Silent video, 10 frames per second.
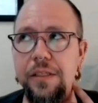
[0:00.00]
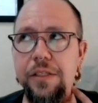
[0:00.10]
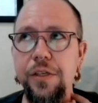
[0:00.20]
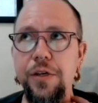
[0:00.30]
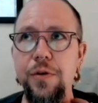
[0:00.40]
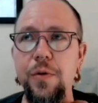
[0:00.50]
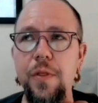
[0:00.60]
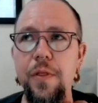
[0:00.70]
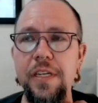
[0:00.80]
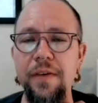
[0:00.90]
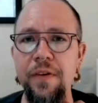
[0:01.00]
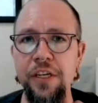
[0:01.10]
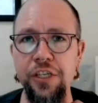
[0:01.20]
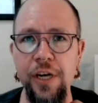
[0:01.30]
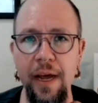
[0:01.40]
so the
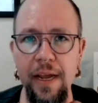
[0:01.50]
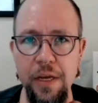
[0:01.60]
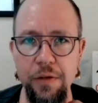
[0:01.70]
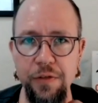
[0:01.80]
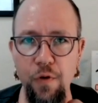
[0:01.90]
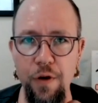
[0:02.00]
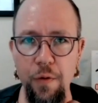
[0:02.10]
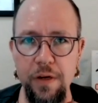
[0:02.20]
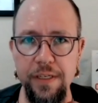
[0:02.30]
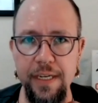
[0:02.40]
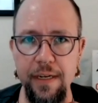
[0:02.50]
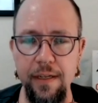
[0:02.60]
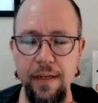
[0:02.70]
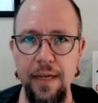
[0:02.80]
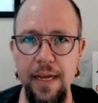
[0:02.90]
definition i use for an
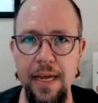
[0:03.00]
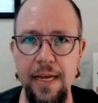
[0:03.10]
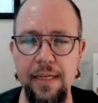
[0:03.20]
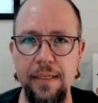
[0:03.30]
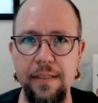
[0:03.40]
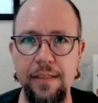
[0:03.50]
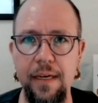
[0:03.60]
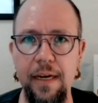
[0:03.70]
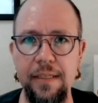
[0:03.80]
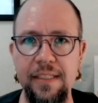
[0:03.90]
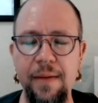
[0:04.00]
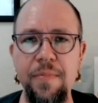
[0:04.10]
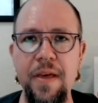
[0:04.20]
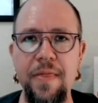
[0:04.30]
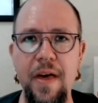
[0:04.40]
ordeal is
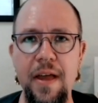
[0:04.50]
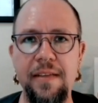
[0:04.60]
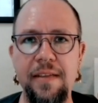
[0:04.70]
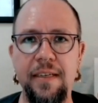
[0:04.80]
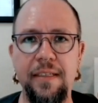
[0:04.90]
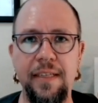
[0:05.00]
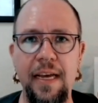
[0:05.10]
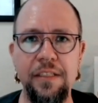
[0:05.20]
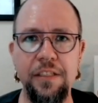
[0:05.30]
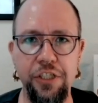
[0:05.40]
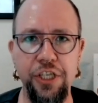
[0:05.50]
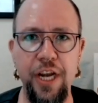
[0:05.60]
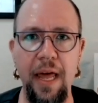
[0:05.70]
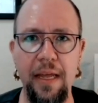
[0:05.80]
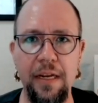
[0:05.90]
something that is an intense
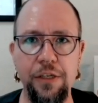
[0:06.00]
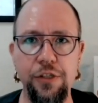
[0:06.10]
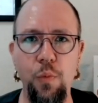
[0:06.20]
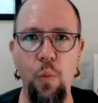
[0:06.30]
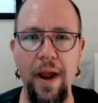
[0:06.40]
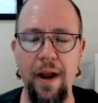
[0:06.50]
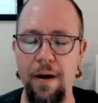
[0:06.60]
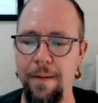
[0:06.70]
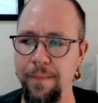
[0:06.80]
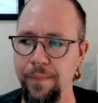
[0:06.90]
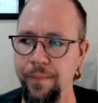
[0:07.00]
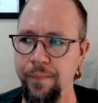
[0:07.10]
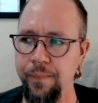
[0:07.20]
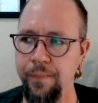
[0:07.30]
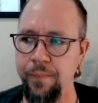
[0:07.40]
challenge where
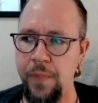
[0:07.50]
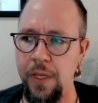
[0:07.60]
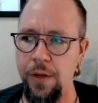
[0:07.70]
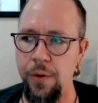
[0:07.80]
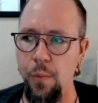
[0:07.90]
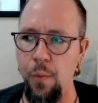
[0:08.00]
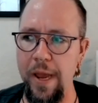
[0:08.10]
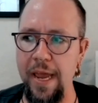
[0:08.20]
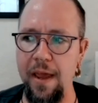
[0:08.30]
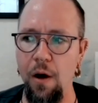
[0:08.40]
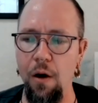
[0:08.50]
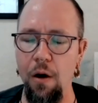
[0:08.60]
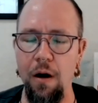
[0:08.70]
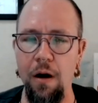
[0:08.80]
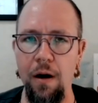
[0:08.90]
we
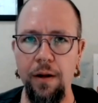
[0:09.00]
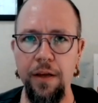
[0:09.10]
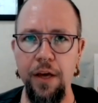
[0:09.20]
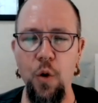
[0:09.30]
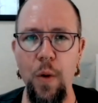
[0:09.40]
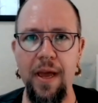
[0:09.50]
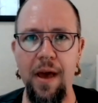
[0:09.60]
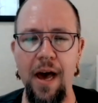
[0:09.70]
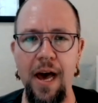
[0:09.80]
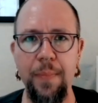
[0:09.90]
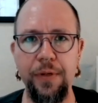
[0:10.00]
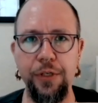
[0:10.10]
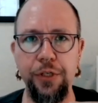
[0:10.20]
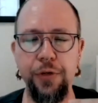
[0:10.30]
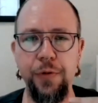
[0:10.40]
are going up
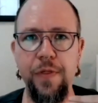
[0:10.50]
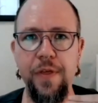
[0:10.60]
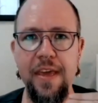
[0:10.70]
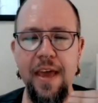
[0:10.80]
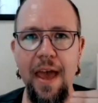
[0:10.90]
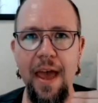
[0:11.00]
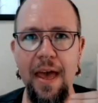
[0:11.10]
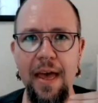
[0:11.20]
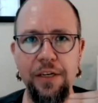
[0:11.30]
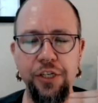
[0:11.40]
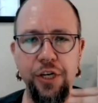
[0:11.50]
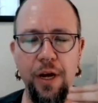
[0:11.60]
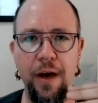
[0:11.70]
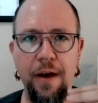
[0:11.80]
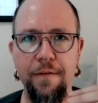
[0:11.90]
to the edge
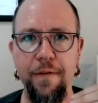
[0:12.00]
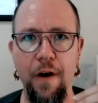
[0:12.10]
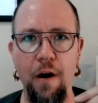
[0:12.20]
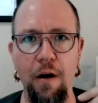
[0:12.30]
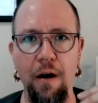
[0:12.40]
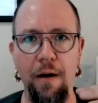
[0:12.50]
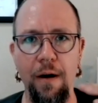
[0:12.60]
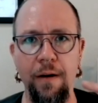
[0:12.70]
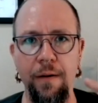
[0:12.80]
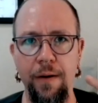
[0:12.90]
of our